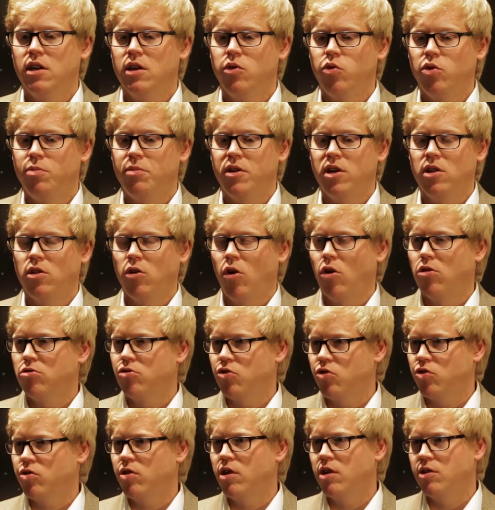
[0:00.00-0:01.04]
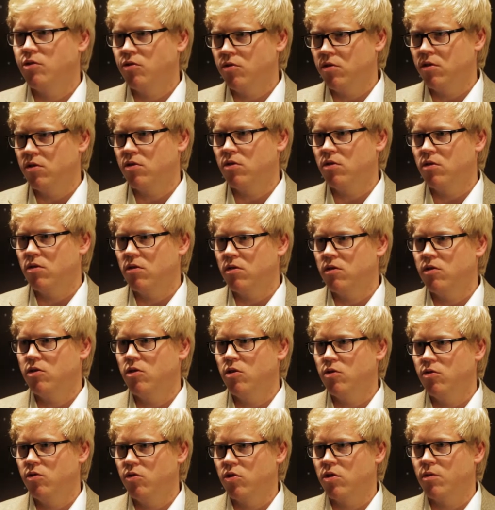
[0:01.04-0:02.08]
it would be larger transcritical
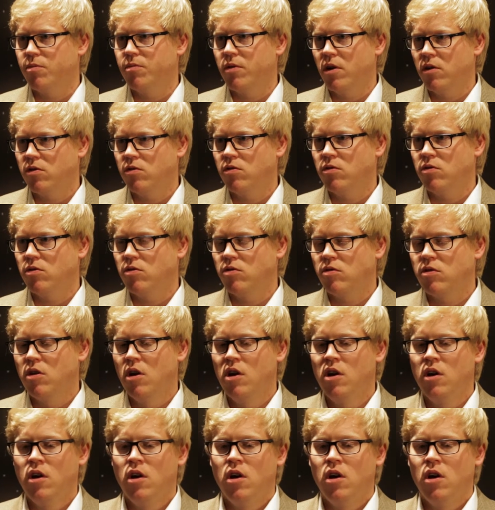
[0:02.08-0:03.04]
CO2 compressors.